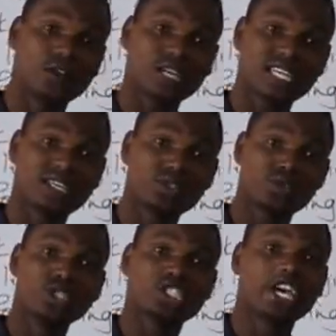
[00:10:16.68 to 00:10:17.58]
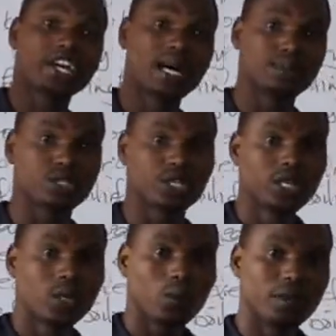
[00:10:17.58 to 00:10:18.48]
volcanoes which erupt.
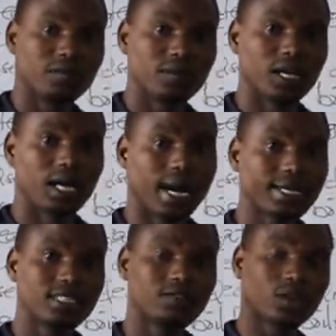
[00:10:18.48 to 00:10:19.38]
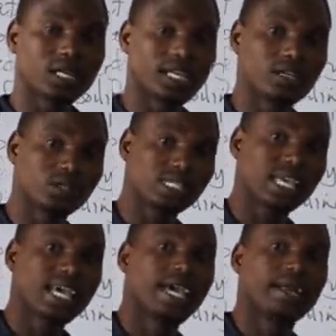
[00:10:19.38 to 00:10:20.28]
When active volcanoes
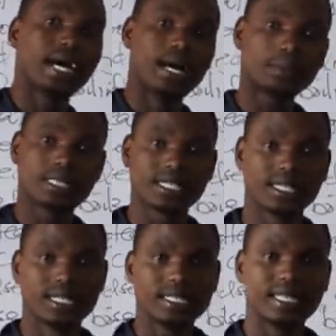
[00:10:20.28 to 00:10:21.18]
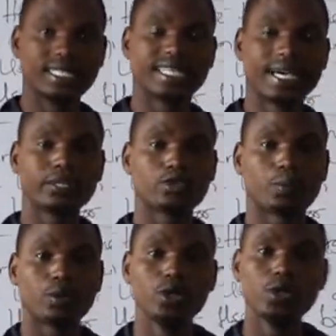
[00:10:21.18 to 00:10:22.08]
erupt, they tend to
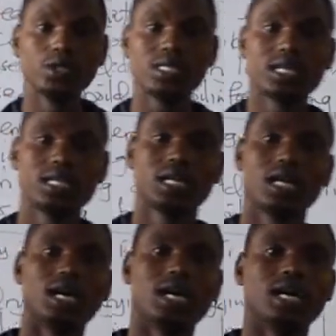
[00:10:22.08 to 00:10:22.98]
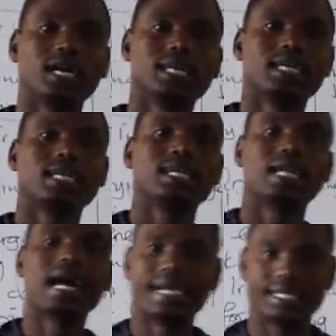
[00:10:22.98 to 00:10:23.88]
produce
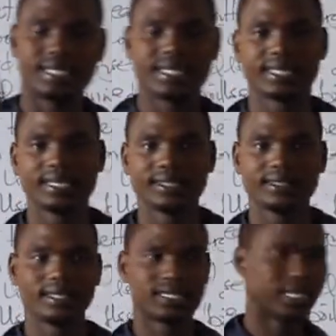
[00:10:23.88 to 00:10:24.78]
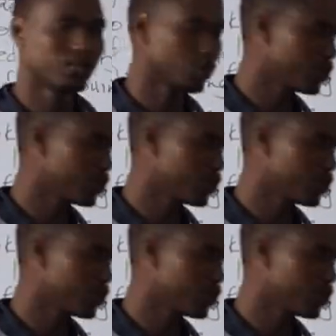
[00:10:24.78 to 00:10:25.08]
light. They tend to